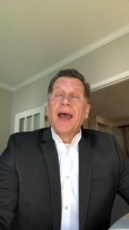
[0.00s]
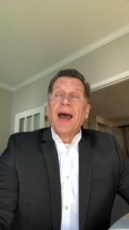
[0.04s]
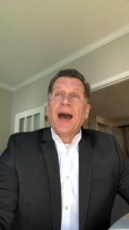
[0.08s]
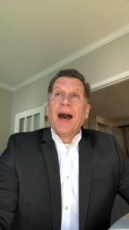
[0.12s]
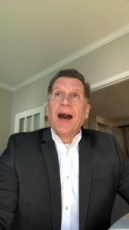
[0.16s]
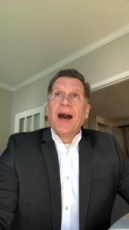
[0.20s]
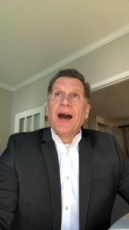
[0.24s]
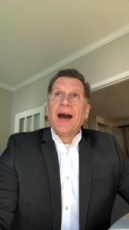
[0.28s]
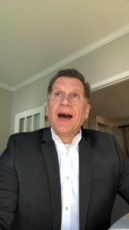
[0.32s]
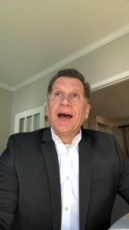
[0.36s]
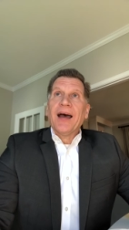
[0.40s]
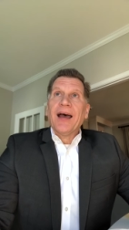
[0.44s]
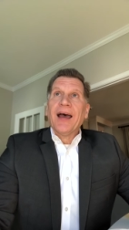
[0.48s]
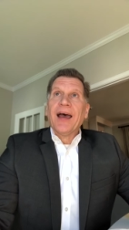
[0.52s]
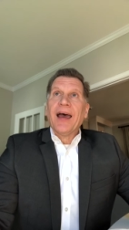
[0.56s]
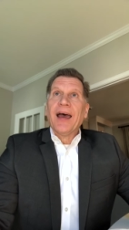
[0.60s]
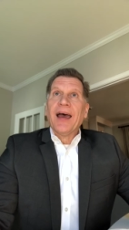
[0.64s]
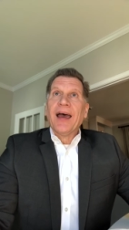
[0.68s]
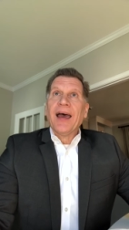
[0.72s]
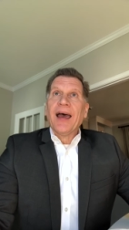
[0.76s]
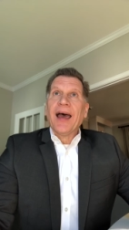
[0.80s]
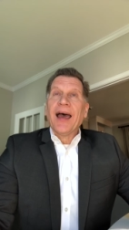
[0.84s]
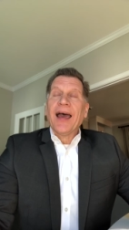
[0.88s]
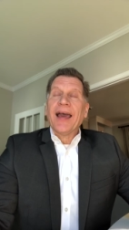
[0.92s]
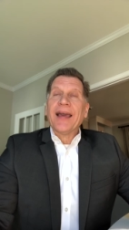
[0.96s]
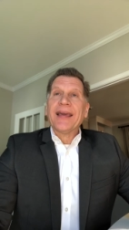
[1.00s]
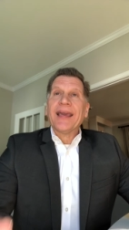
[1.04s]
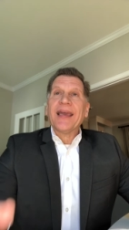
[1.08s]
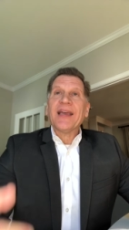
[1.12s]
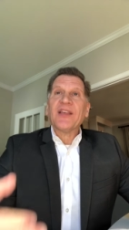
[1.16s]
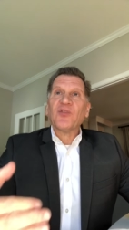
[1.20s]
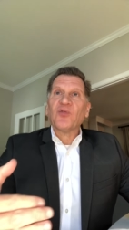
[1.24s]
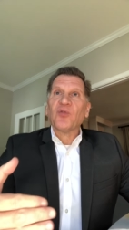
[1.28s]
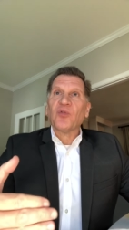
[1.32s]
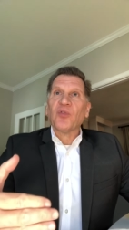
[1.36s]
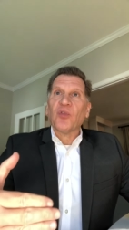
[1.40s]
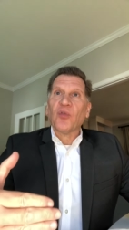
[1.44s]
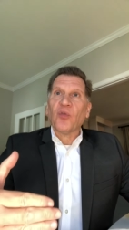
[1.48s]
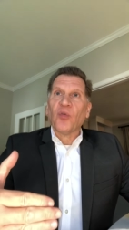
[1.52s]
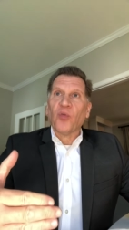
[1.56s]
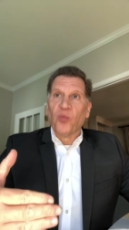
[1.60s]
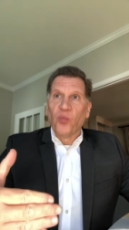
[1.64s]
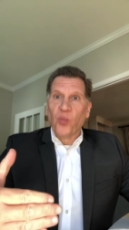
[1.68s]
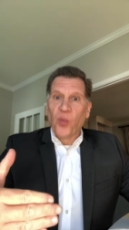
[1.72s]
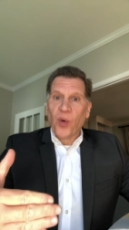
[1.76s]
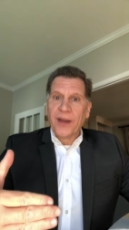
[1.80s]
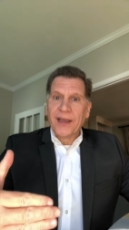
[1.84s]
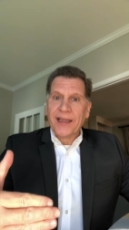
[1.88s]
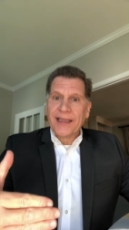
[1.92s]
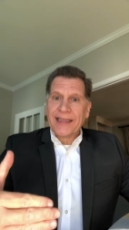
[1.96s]
Uh, I guess
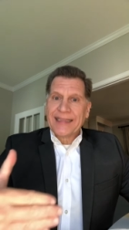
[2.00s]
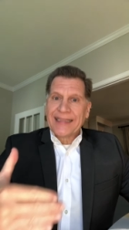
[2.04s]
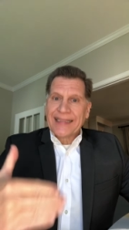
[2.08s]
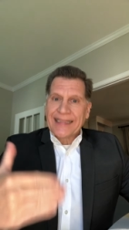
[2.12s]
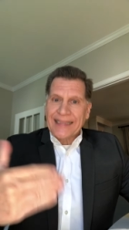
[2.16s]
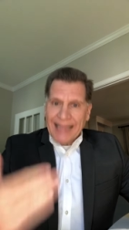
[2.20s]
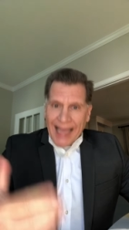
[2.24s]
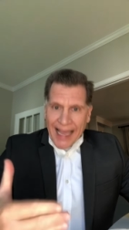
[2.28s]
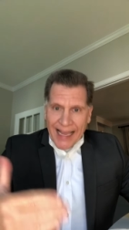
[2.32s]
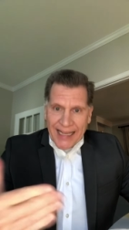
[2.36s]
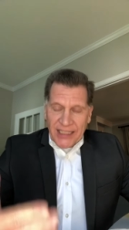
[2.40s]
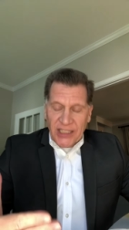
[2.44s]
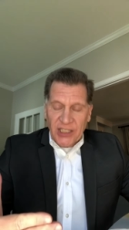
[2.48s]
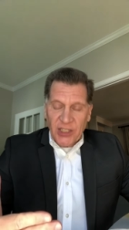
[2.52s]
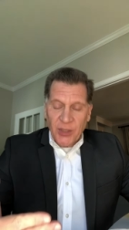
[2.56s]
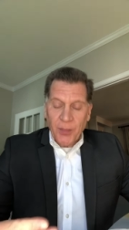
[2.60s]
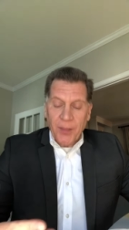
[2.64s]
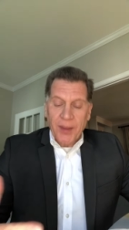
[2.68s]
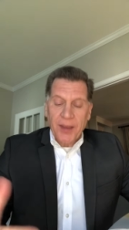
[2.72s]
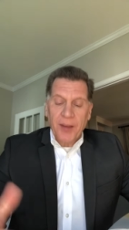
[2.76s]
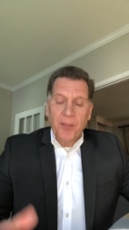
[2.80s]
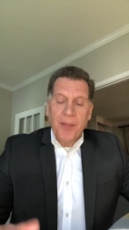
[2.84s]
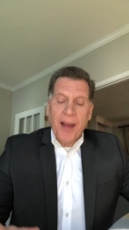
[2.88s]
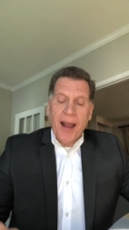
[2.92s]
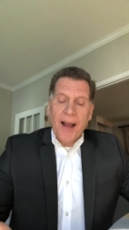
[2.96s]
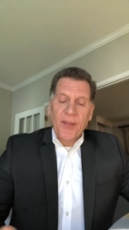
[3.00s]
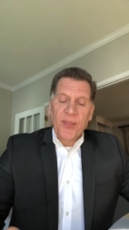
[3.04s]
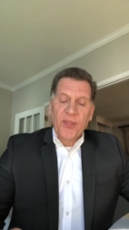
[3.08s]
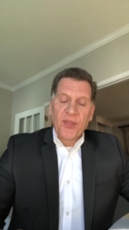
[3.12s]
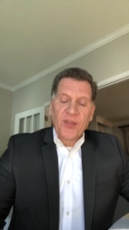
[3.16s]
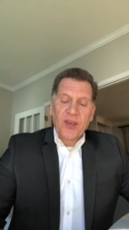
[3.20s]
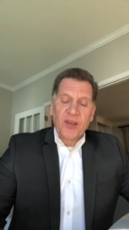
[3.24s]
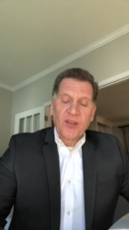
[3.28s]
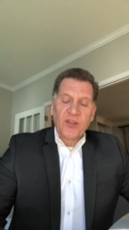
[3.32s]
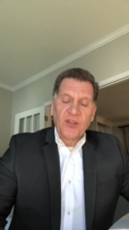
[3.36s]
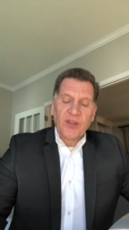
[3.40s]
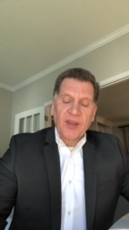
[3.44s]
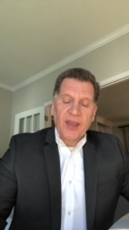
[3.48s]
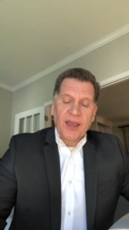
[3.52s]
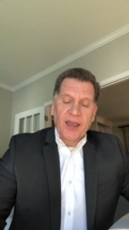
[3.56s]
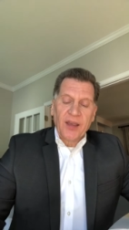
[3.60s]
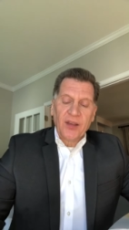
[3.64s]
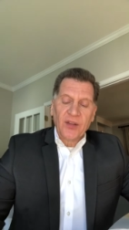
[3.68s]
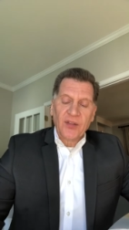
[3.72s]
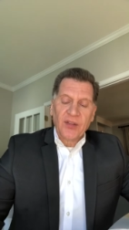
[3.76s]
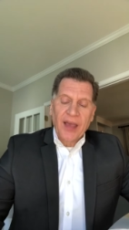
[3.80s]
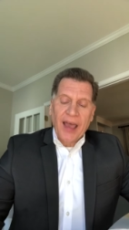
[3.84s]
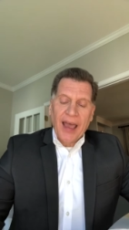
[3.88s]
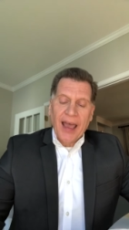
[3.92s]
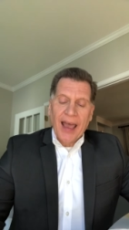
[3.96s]
what excites me about this
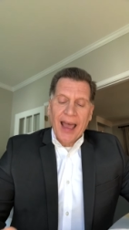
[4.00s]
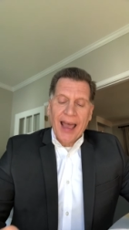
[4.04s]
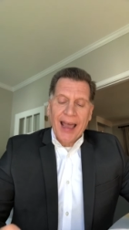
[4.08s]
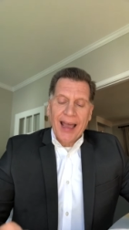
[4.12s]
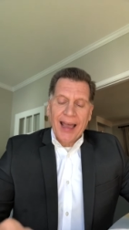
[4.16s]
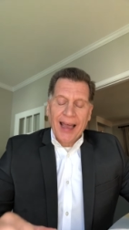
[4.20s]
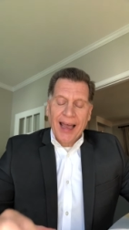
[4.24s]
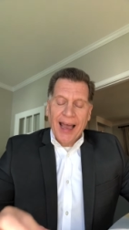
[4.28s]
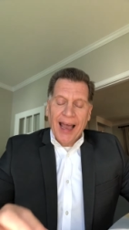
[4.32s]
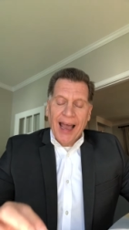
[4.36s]
is I, I